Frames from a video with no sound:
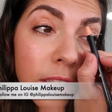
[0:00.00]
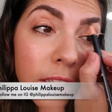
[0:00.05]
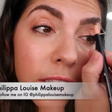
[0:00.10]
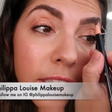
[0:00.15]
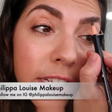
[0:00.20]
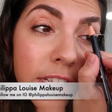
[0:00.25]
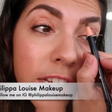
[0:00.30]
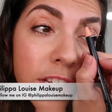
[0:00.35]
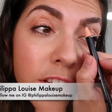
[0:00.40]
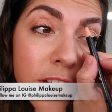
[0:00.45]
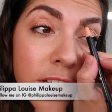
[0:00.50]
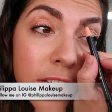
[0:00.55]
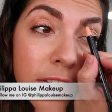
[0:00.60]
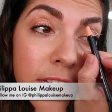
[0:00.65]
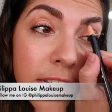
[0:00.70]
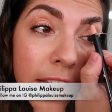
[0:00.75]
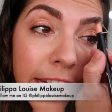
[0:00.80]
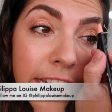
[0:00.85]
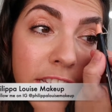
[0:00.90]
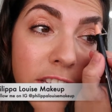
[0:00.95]
This is just a
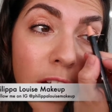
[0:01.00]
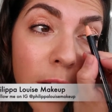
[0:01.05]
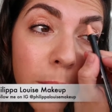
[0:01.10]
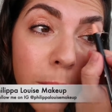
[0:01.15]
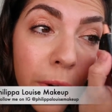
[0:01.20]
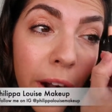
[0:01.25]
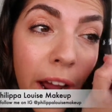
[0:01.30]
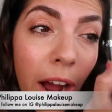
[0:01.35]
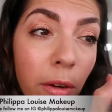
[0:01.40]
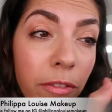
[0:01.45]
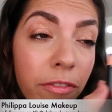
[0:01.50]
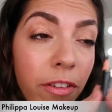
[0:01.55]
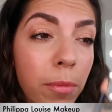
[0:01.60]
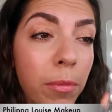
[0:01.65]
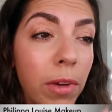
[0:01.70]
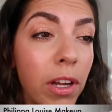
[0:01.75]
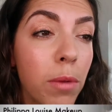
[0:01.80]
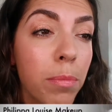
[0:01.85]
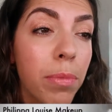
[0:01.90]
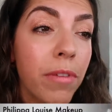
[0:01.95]
daytime brow. If
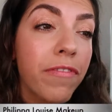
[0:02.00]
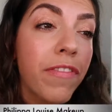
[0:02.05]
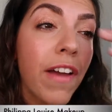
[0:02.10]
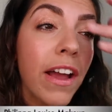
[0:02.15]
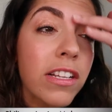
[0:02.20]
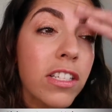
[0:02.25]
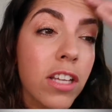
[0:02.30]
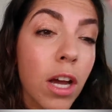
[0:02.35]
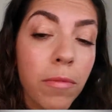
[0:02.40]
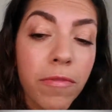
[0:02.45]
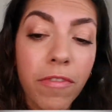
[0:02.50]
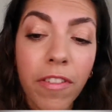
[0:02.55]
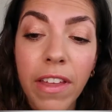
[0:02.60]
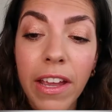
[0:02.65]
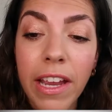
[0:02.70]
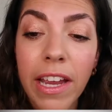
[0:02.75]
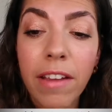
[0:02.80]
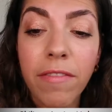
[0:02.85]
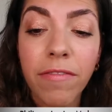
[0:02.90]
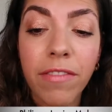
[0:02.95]
I'm going to perfect up for
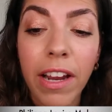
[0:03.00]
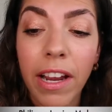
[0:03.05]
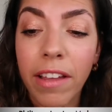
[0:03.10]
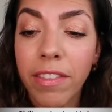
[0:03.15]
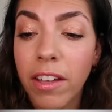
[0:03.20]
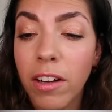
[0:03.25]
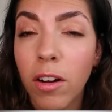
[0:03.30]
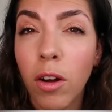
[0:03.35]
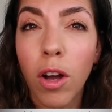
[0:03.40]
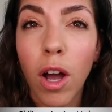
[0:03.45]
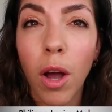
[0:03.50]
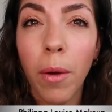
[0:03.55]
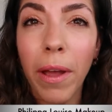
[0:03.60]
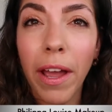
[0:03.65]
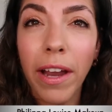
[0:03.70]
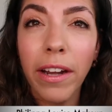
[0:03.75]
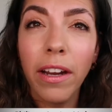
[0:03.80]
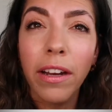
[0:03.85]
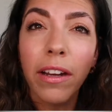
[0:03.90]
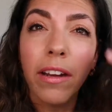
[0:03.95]
the evening, then I'll go
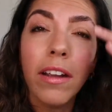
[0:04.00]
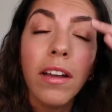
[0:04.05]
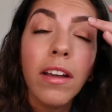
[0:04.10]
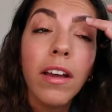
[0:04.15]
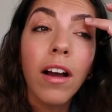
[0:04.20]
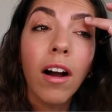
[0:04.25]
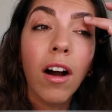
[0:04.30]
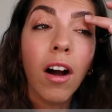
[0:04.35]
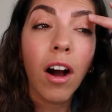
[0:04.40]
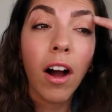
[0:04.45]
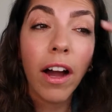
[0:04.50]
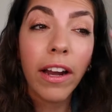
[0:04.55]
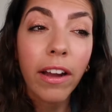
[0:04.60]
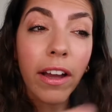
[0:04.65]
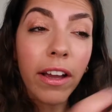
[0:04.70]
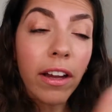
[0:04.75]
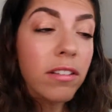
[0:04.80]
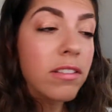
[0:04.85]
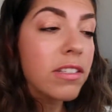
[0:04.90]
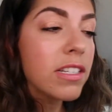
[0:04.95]
in and
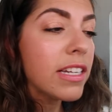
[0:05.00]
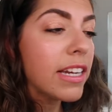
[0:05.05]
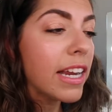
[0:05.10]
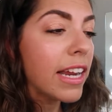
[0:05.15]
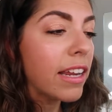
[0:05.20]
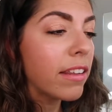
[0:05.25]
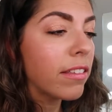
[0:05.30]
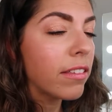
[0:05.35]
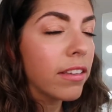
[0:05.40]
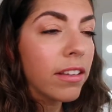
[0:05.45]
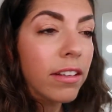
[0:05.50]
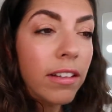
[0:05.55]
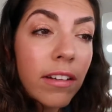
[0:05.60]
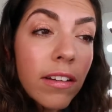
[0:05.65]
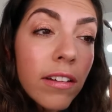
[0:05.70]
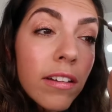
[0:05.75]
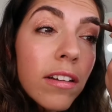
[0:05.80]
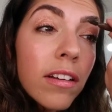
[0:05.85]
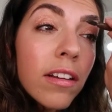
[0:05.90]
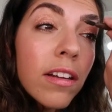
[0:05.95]
highlight underneath
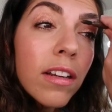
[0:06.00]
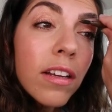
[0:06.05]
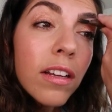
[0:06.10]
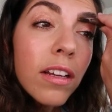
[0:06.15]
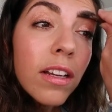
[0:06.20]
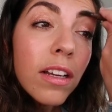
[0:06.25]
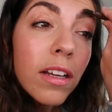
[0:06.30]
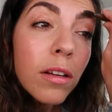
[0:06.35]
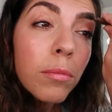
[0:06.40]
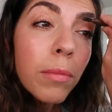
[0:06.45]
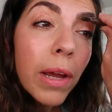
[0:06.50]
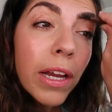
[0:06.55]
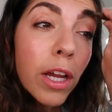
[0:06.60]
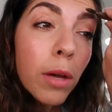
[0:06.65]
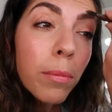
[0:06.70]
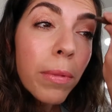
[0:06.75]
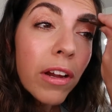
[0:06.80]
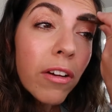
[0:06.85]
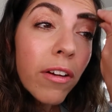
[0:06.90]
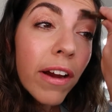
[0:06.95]
and make
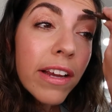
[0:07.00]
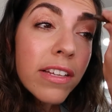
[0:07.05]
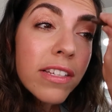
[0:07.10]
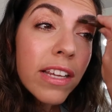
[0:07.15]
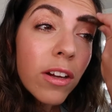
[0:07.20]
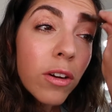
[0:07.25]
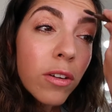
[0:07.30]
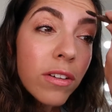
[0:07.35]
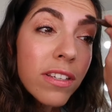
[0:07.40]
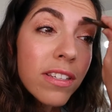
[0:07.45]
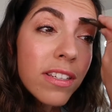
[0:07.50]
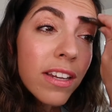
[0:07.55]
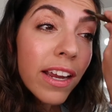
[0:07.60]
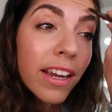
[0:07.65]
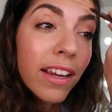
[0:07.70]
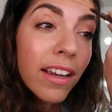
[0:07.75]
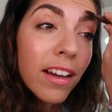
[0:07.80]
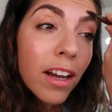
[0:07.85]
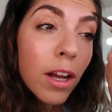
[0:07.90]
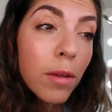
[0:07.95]
it a bit crazy.
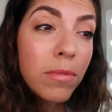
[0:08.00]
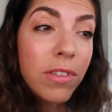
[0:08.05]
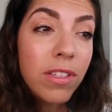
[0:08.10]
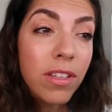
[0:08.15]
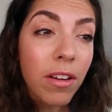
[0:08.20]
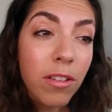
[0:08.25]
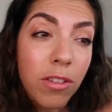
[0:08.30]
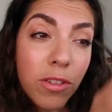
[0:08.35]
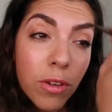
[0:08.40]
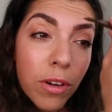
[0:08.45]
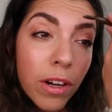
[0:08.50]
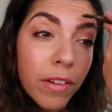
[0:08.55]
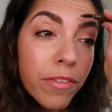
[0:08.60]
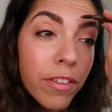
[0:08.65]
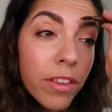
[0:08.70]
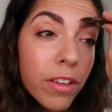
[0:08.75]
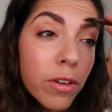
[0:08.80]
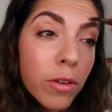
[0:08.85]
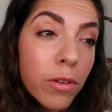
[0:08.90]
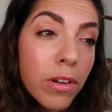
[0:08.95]
Honestly, I'm so sorry
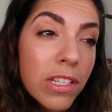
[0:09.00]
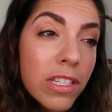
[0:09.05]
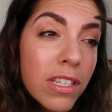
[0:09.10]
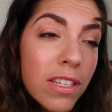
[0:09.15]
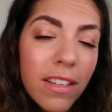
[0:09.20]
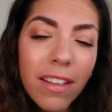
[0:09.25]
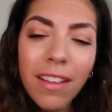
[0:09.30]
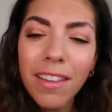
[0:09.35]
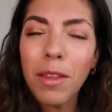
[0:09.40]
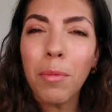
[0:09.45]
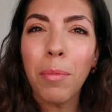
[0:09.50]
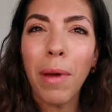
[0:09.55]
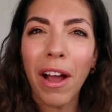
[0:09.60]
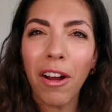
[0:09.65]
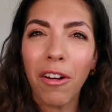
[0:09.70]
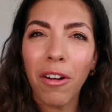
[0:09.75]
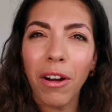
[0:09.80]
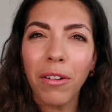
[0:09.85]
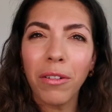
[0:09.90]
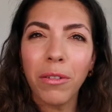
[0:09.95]
for the noise, the
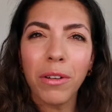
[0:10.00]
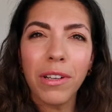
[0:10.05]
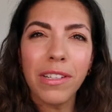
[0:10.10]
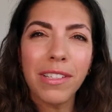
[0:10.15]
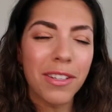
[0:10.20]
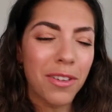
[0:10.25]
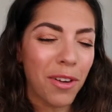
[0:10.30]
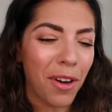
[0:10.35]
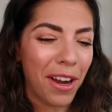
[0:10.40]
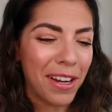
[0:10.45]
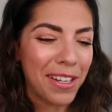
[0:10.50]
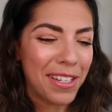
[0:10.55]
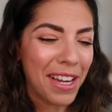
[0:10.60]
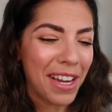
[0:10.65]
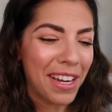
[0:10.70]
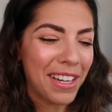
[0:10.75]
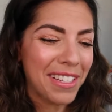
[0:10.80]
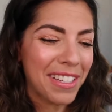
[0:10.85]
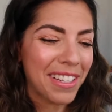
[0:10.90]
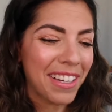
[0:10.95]
background noise. Not
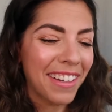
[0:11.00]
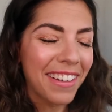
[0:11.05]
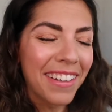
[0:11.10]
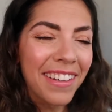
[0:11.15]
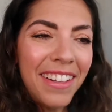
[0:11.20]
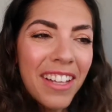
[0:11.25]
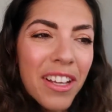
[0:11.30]
ideal, is it?